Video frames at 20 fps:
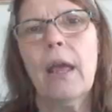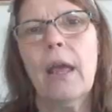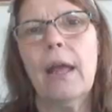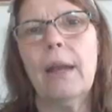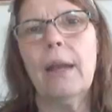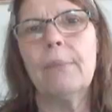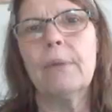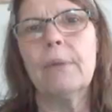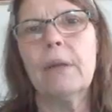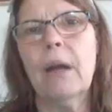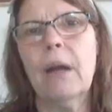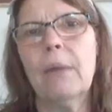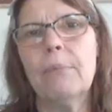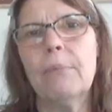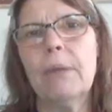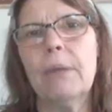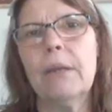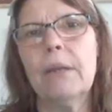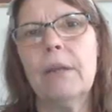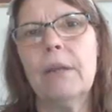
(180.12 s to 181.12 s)
And I'm going to come
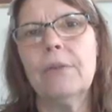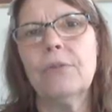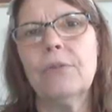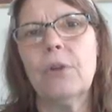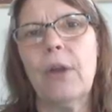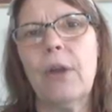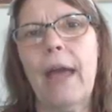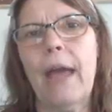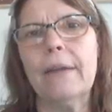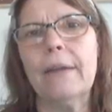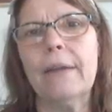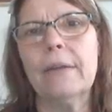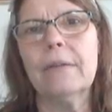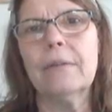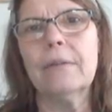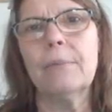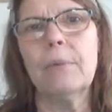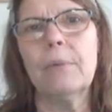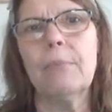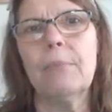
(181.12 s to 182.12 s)
in and start adding
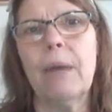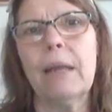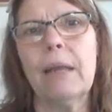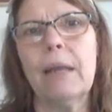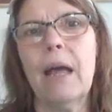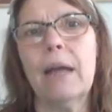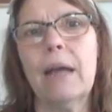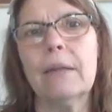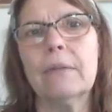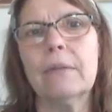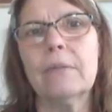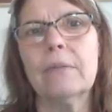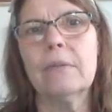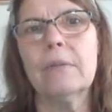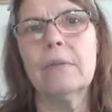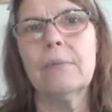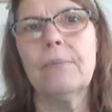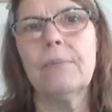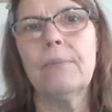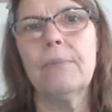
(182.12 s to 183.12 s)
some of my lines.
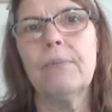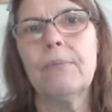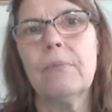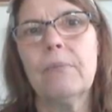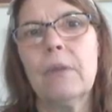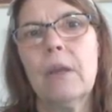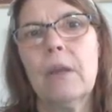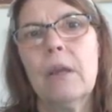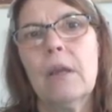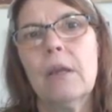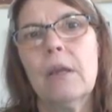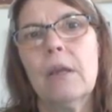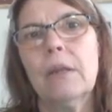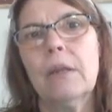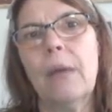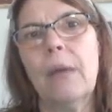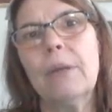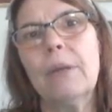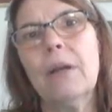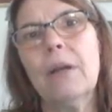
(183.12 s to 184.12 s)

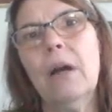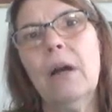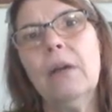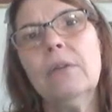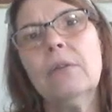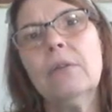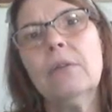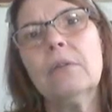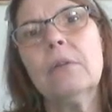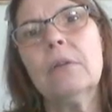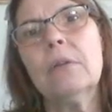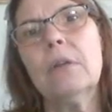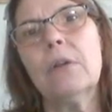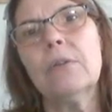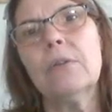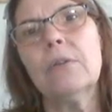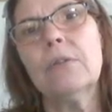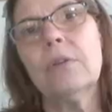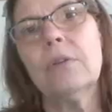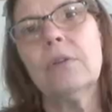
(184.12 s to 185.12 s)
Now, because
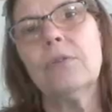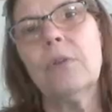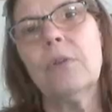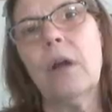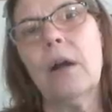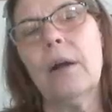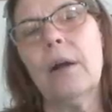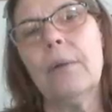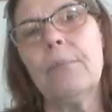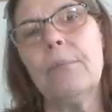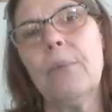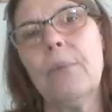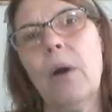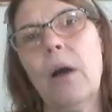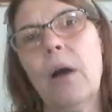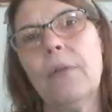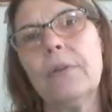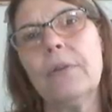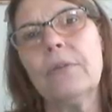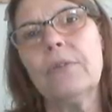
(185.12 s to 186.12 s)
there's such
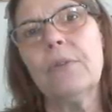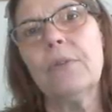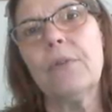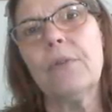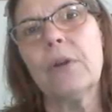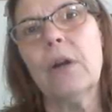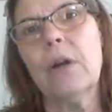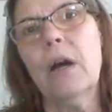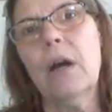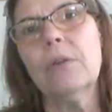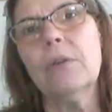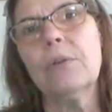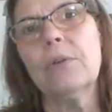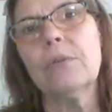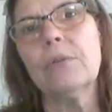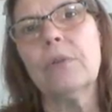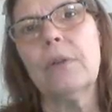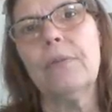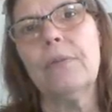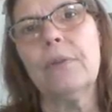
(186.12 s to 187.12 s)
all these different
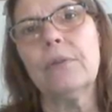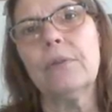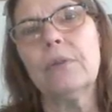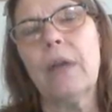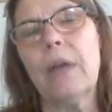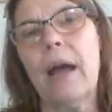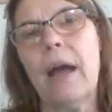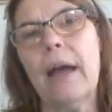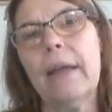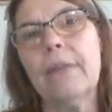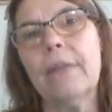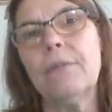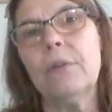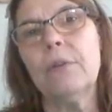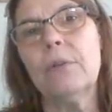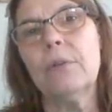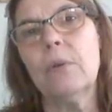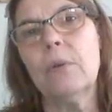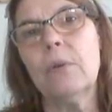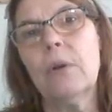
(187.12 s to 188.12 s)
colors in the sky, if
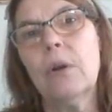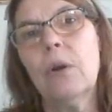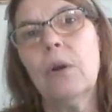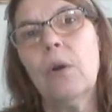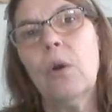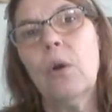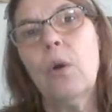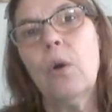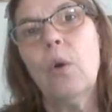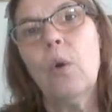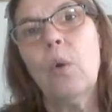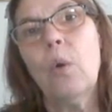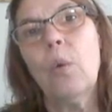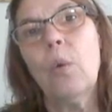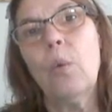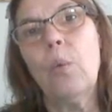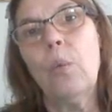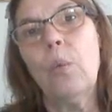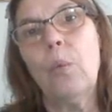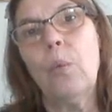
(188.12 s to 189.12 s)
you
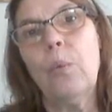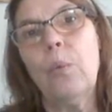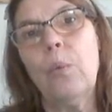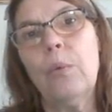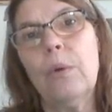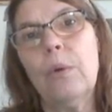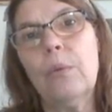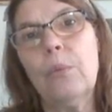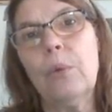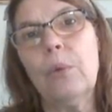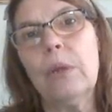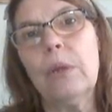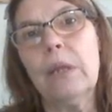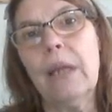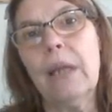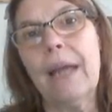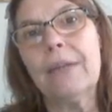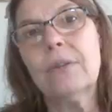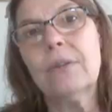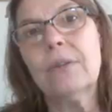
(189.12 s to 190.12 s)
would
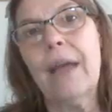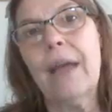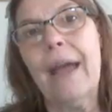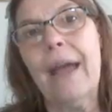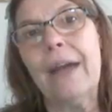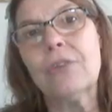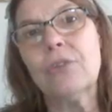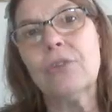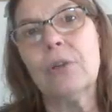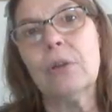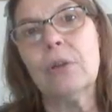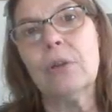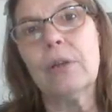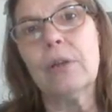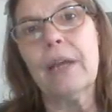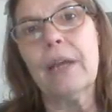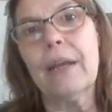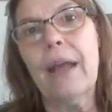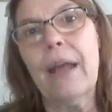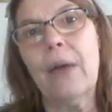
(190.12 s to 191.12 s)
like to actually
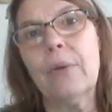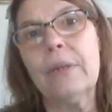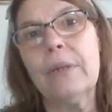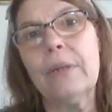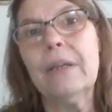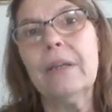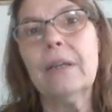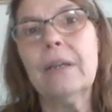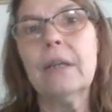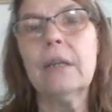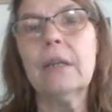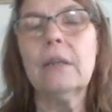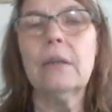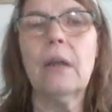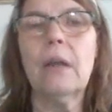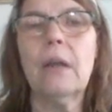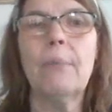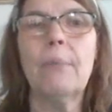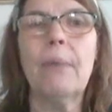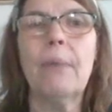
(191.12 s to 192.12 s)
look at how he did it,
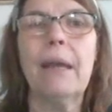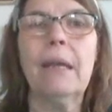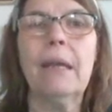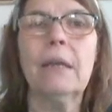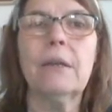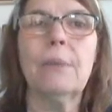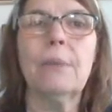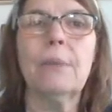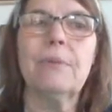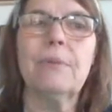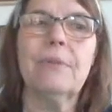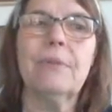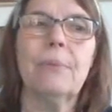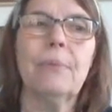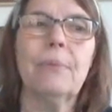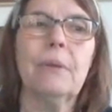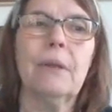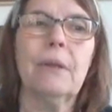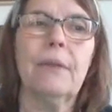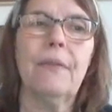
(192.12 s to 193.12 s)
I might end up with
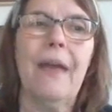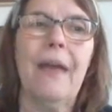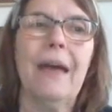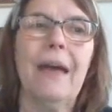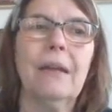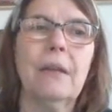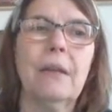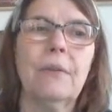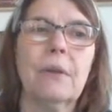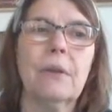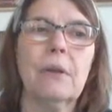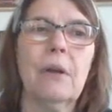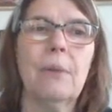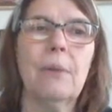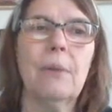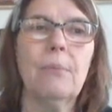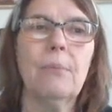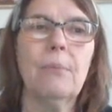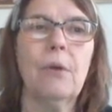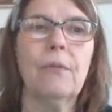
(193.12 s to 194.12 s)
something like that and then
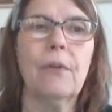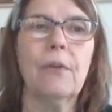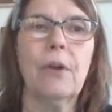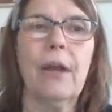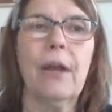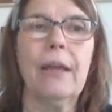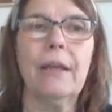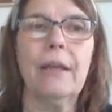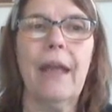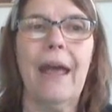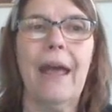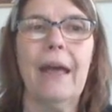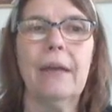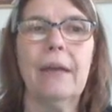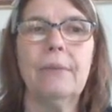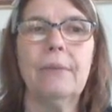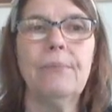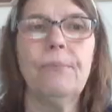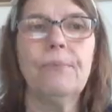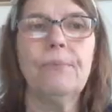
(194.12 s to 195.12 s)
come over and
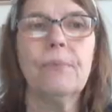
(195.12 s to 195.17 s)
add